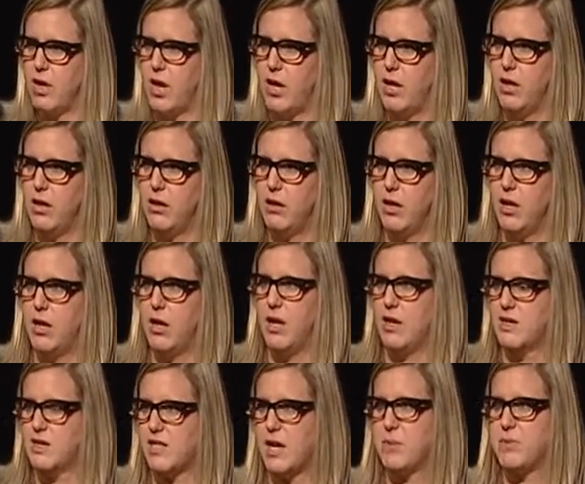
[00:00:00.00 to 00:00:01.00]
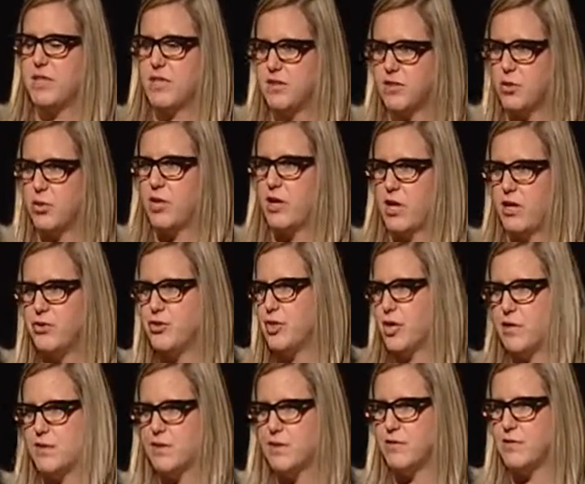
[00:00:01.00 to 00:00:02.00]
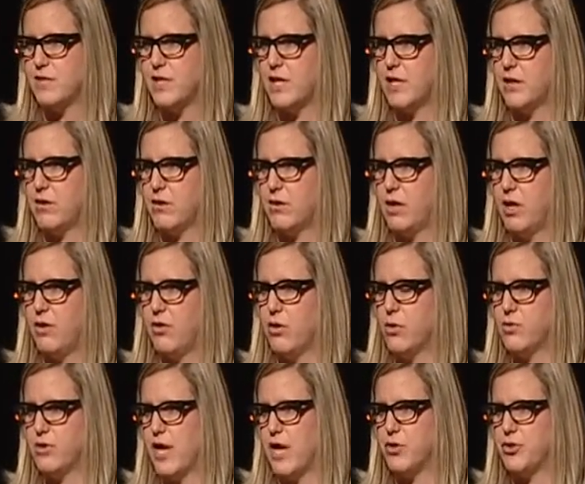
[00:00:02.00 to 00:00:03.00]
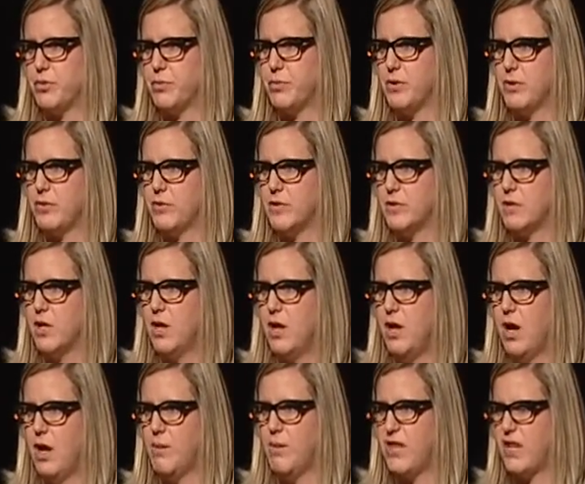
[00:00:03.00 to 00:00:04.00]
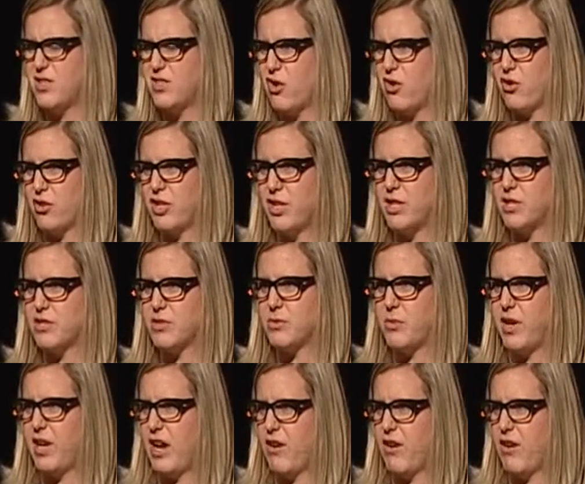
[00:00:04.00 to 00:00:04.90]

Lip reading: an acceptance or an ingest of data in those attributes. I mean, that's all it is, right?